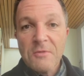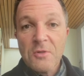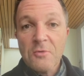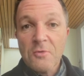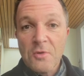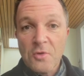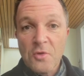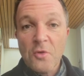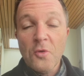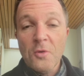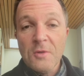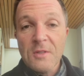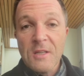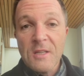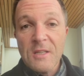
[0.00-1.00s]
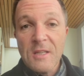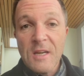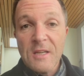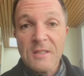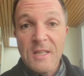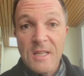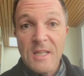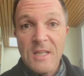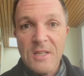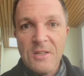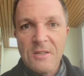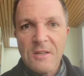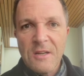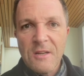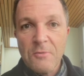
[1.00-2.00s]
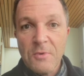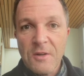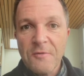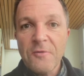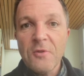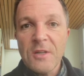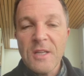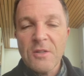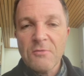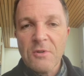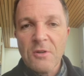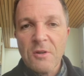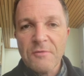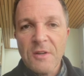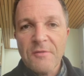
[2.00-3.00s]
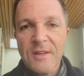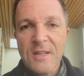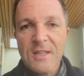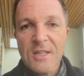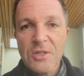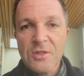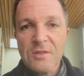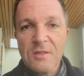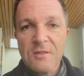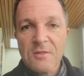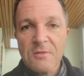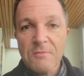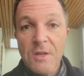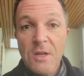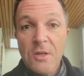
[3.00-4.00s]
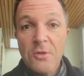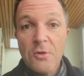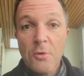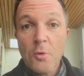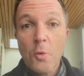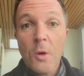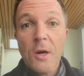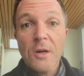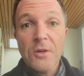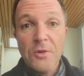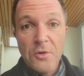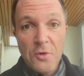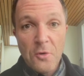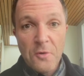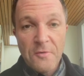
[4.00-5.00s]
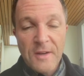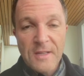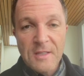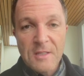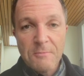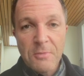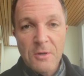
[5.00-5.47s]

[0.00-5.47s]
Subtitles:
to control the heat with a full heat recovery ventilation system, you require no vents.